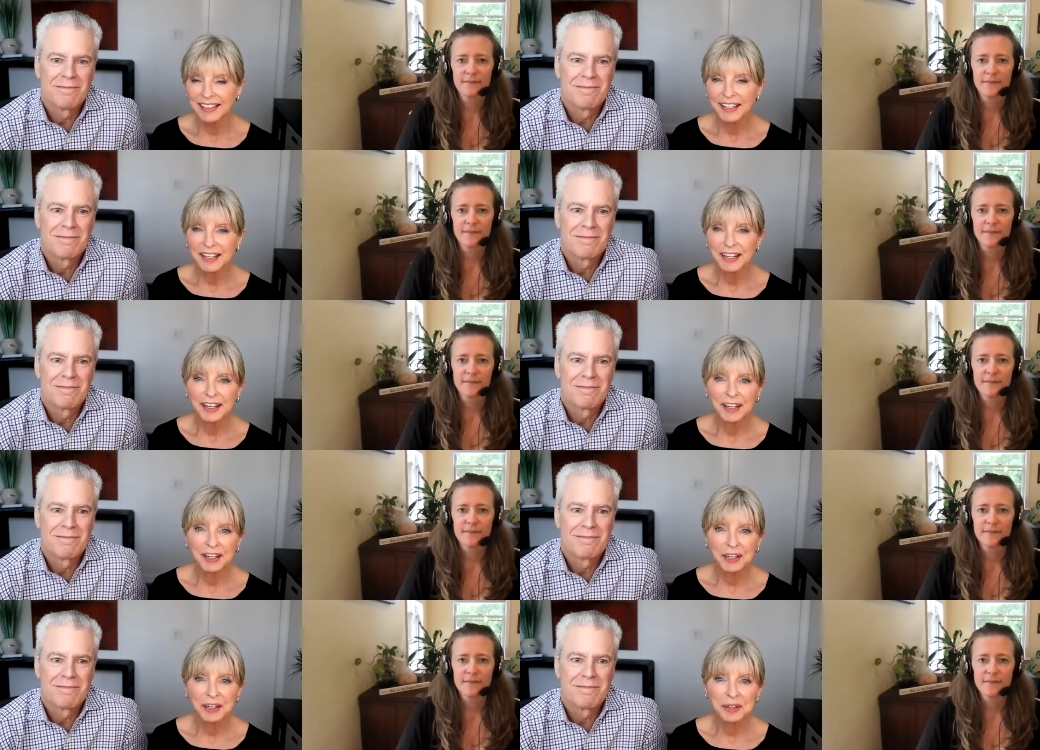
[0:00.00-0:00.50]

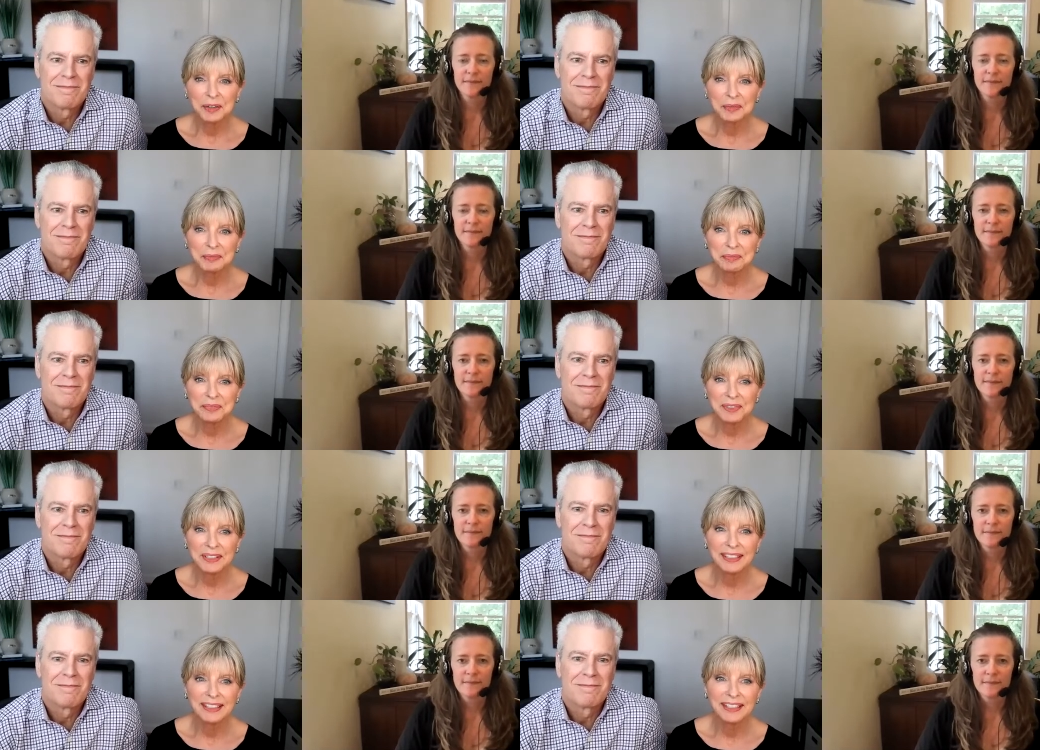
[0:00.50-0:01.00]
Speaker 1: uh,
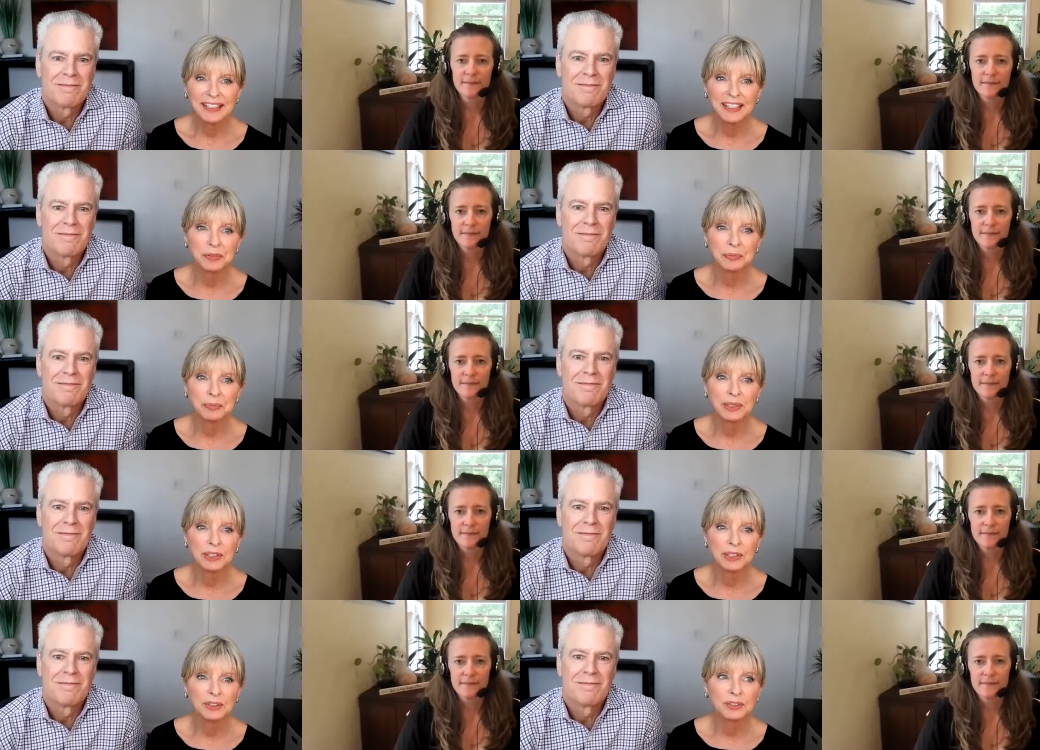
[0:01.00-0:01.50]
he had
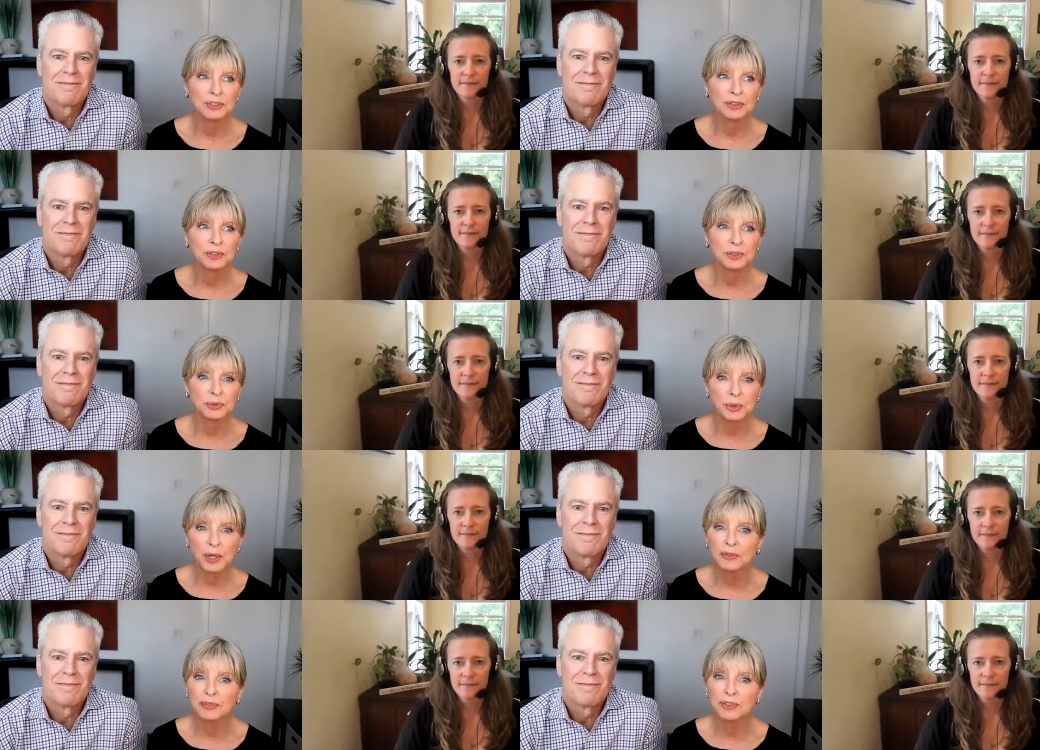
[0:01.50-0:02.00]
been to
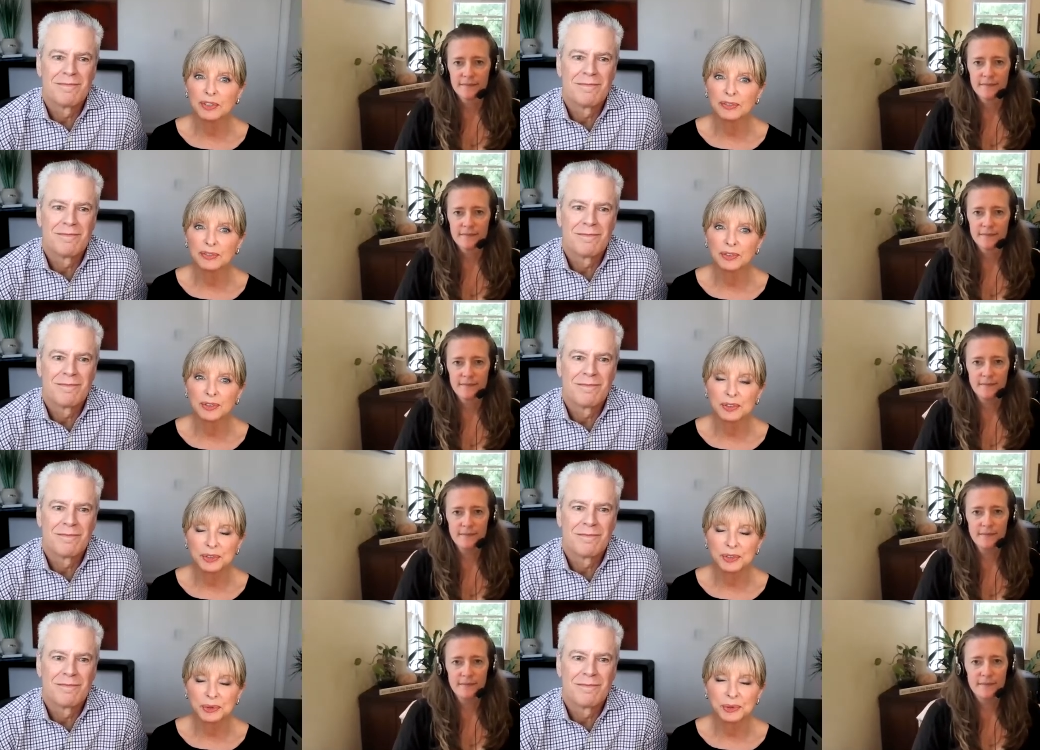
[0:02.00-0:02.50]
12
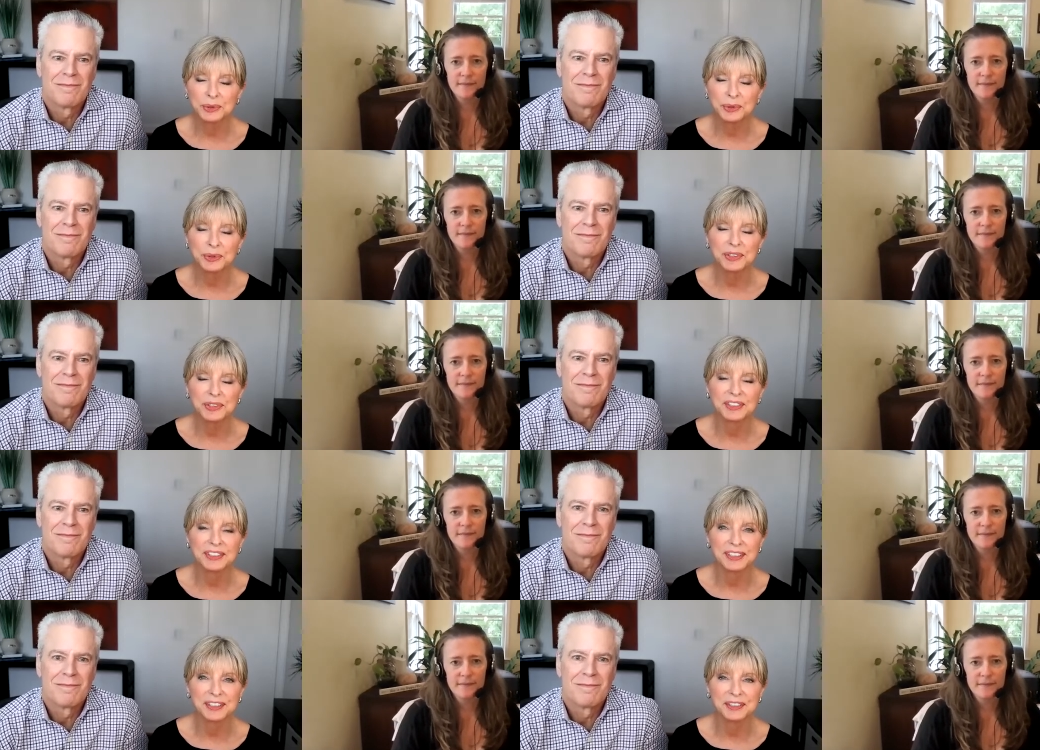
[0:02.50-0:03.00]
different
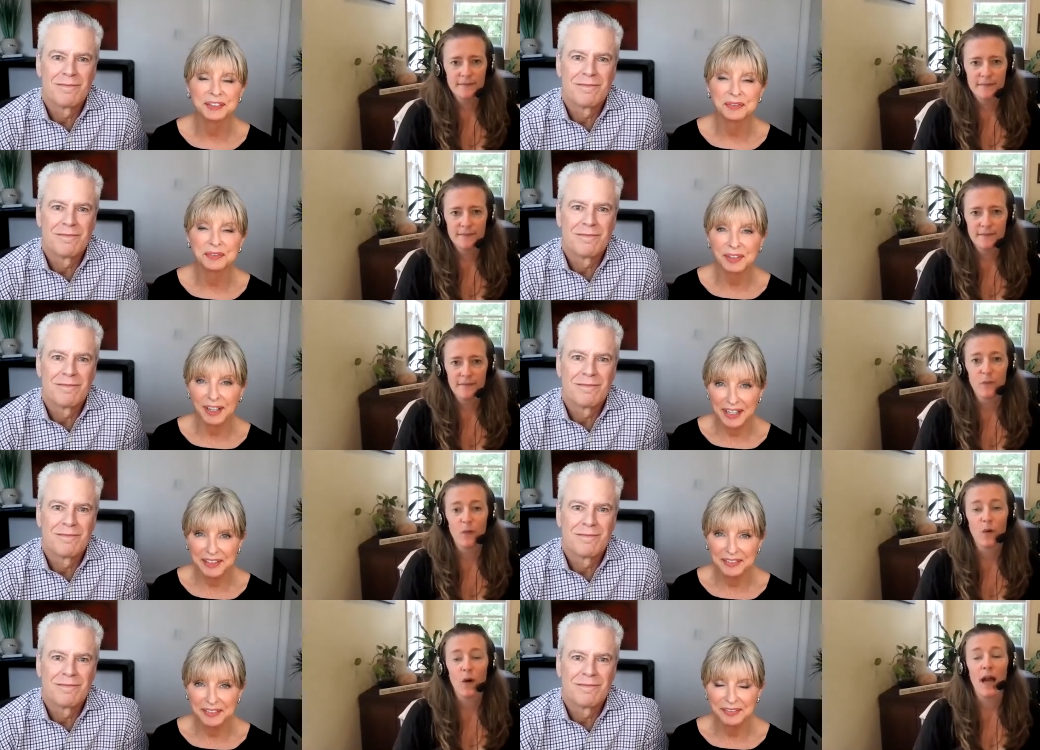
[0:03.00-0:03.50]
schools in
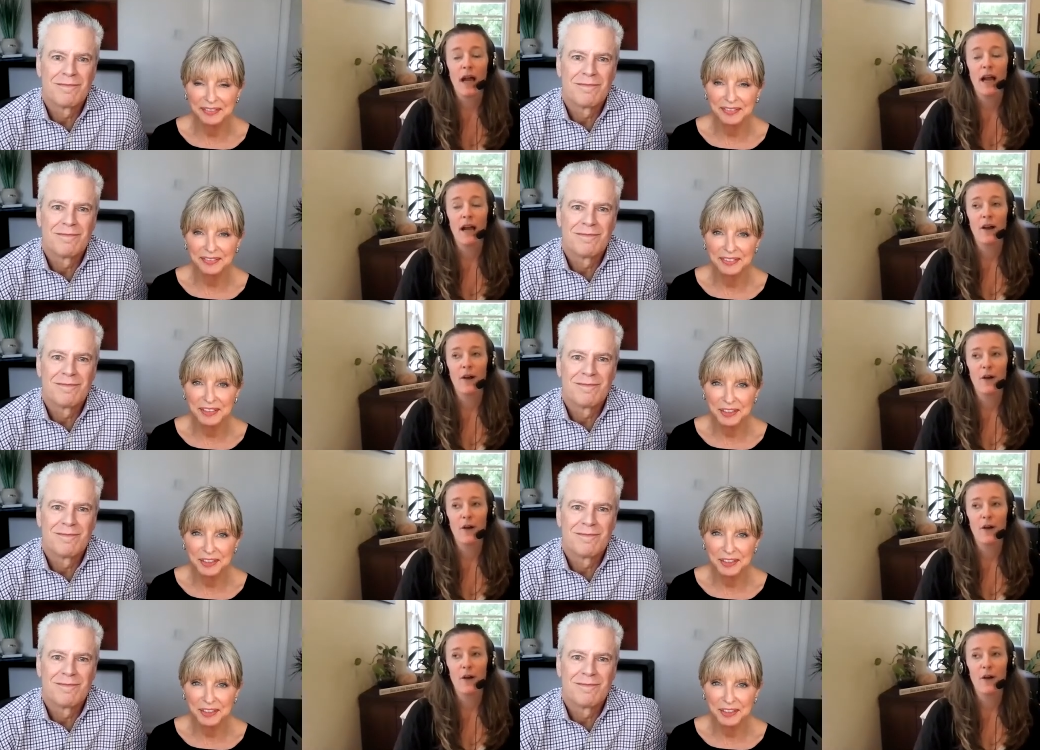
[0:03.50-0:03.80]
five wow.